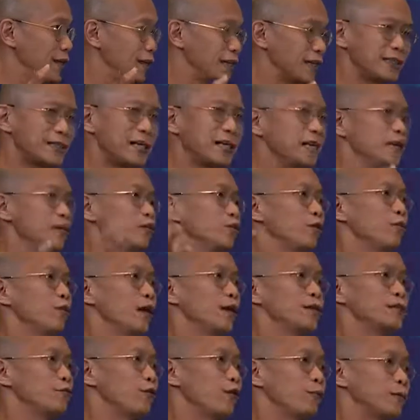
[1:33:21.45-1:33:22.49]
They say, it's
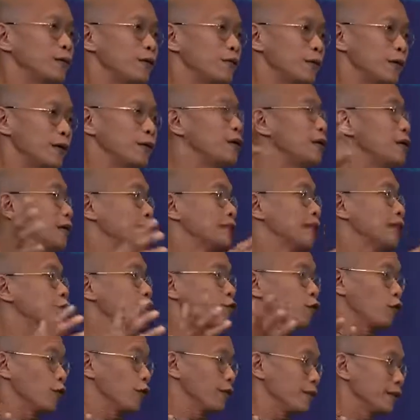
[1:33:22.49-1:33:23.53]
4% of that. Then
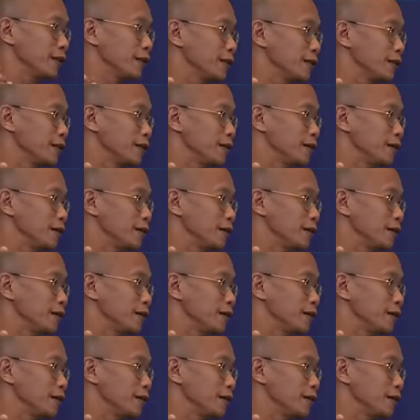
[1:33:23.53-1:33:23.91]
you forget it.